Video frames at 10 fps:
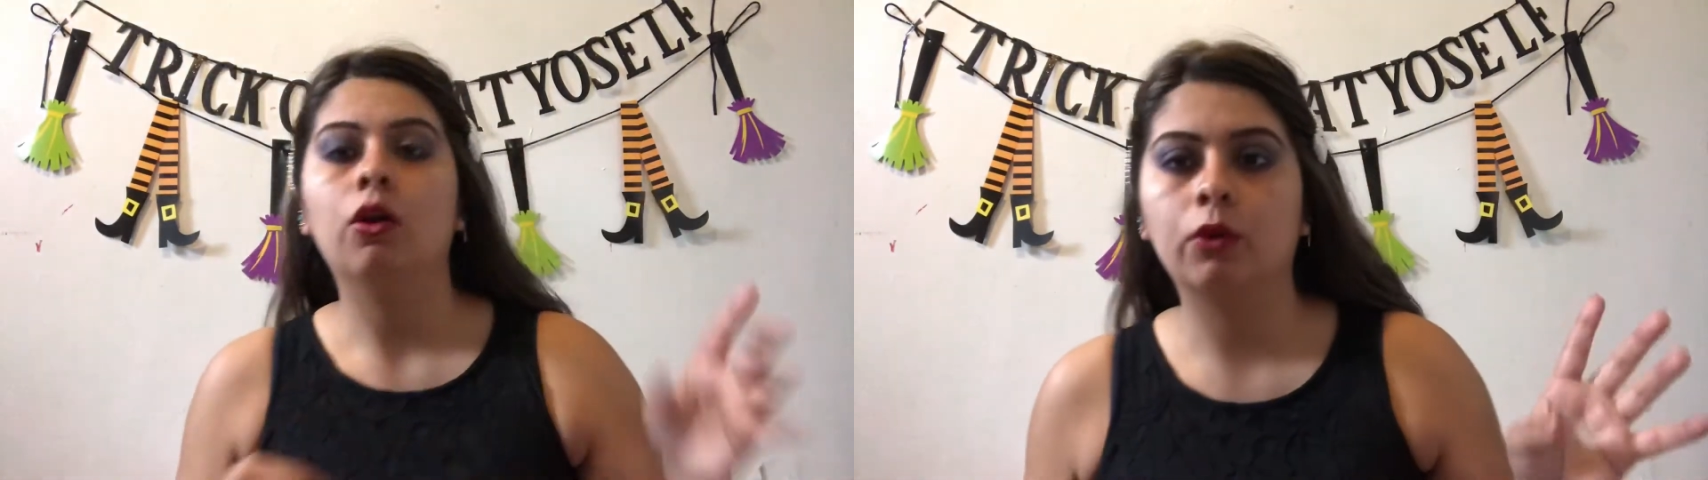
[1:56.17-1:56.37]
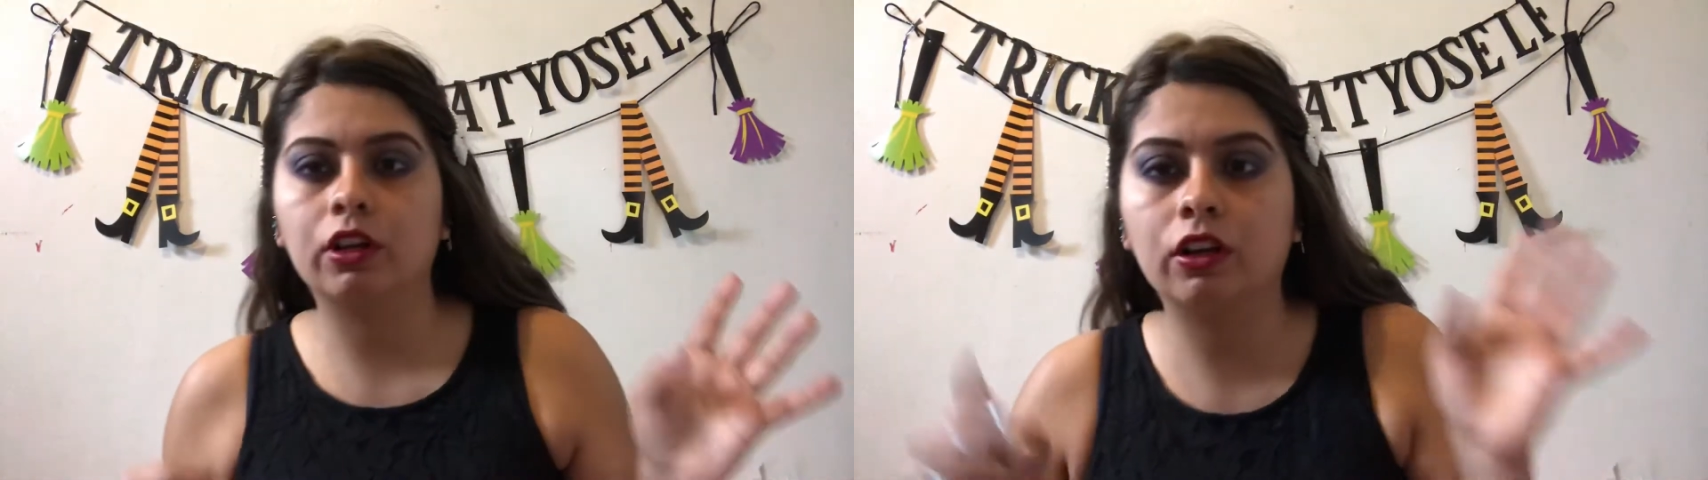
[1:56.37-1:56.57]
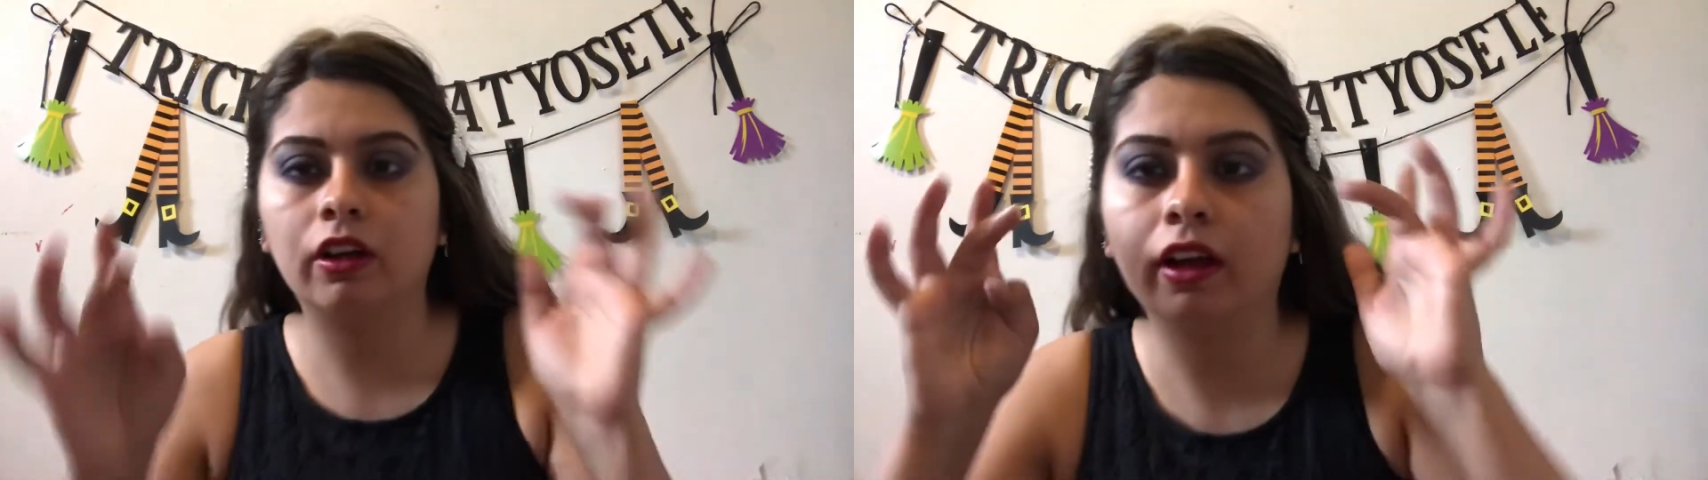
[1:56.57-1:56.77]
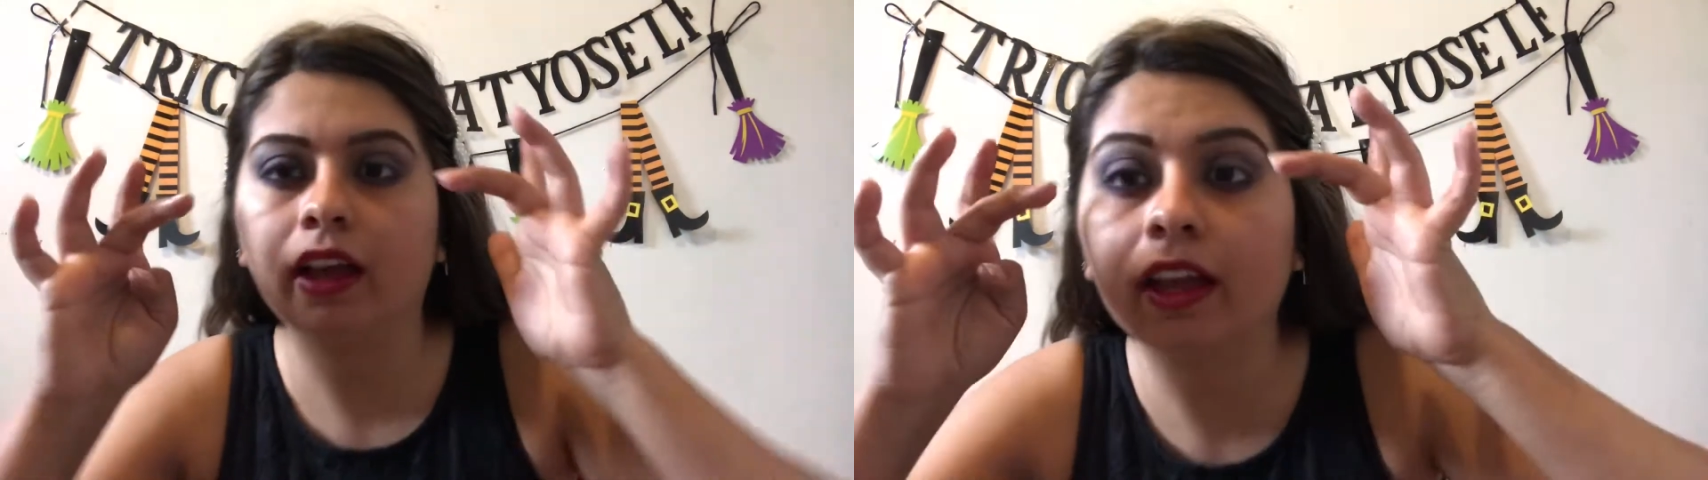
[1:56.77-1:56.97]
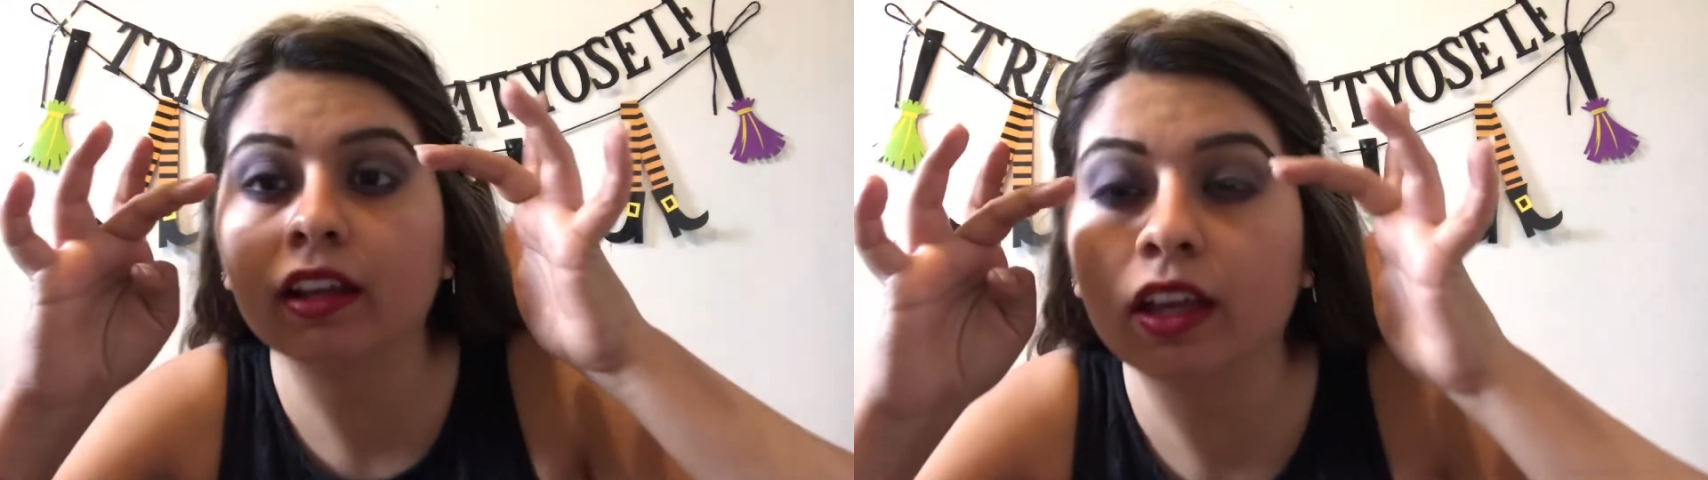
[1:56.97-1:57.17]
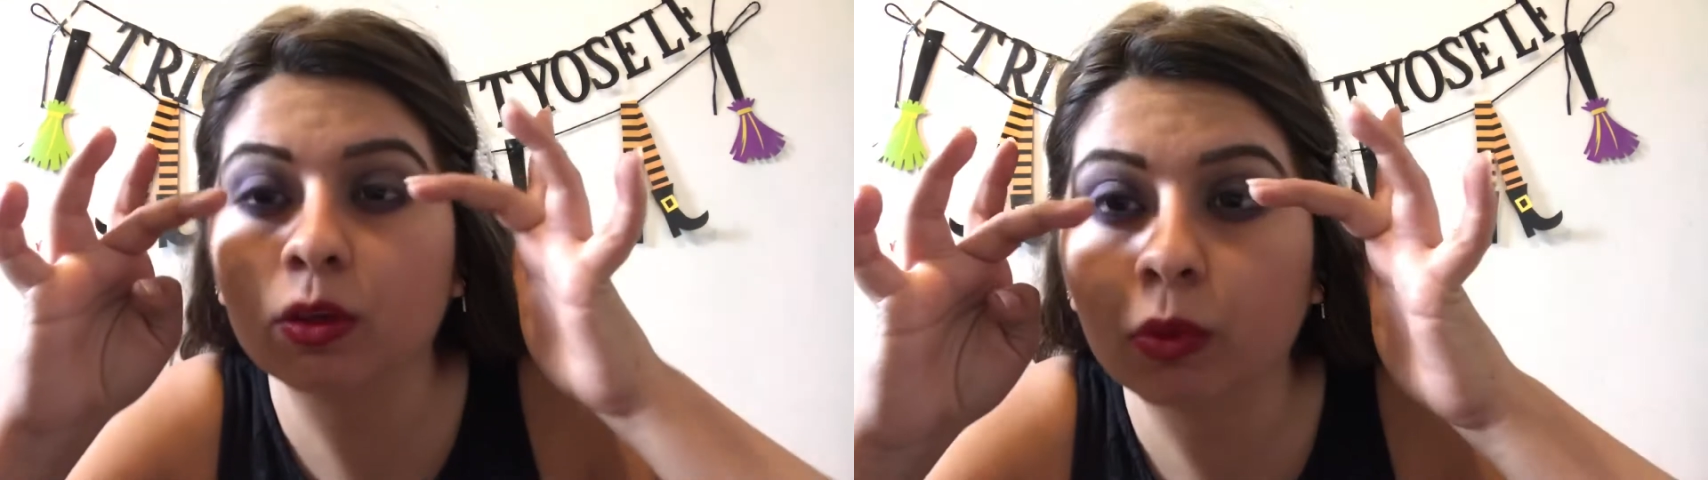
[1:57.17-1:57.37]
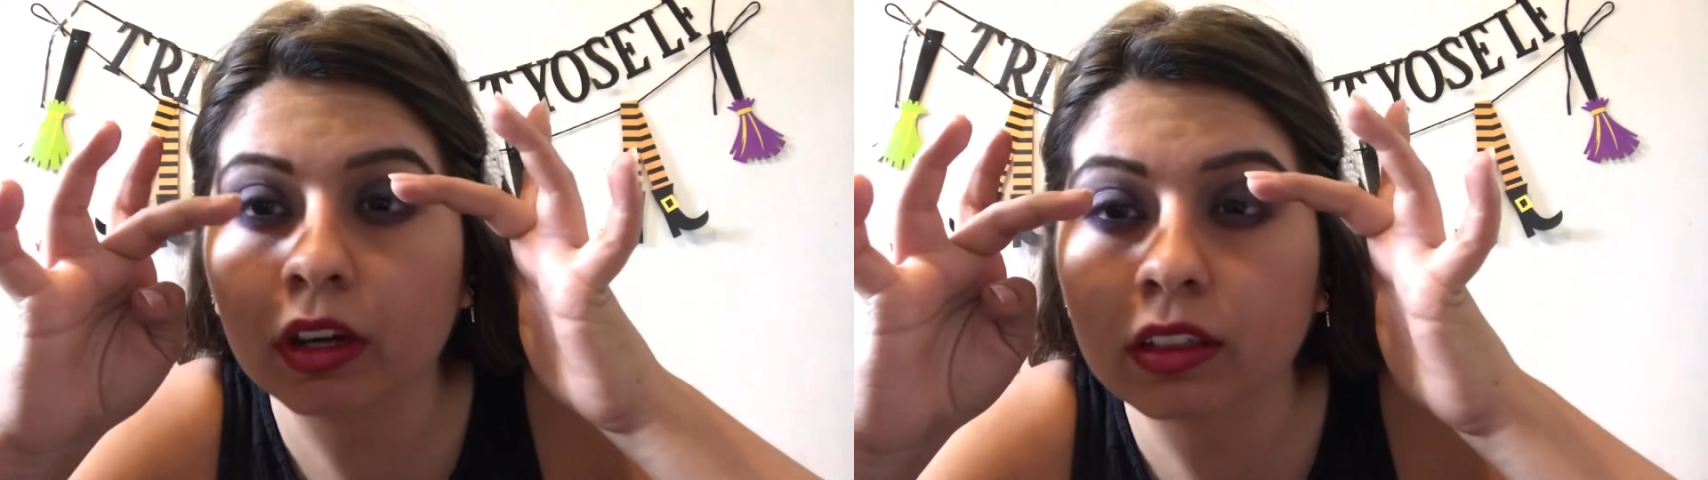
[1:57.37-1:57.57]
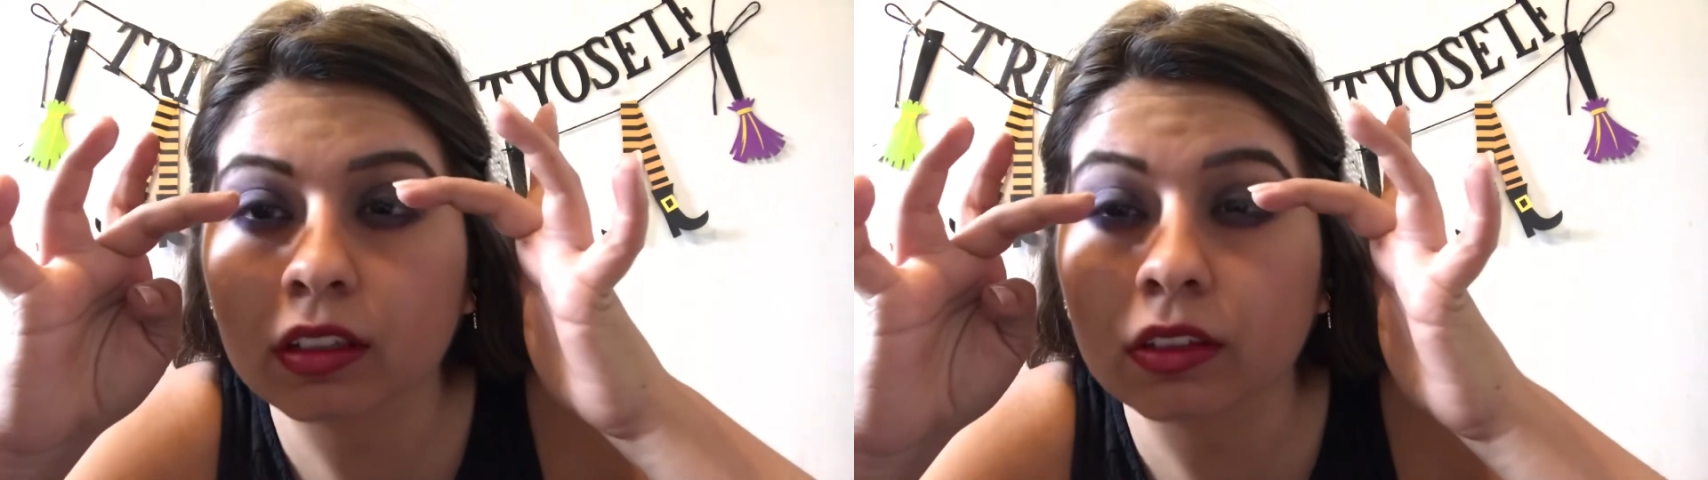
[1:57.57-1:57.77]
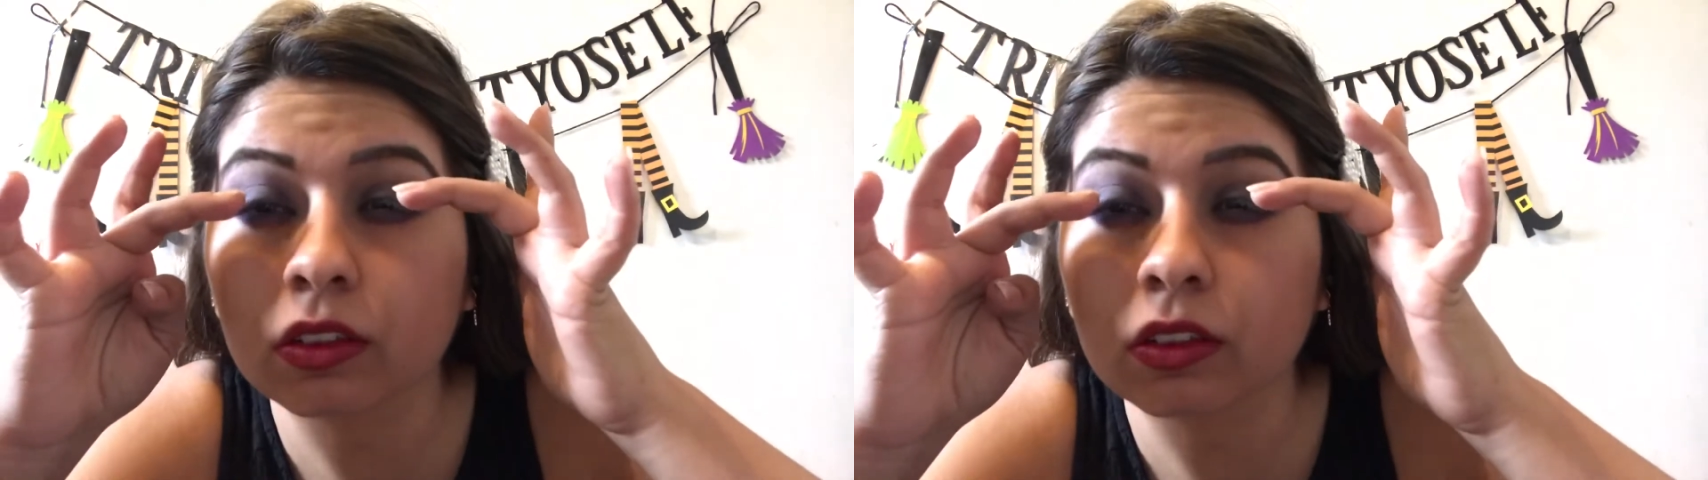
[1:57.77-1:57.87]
we're gonna go ahead and work on a little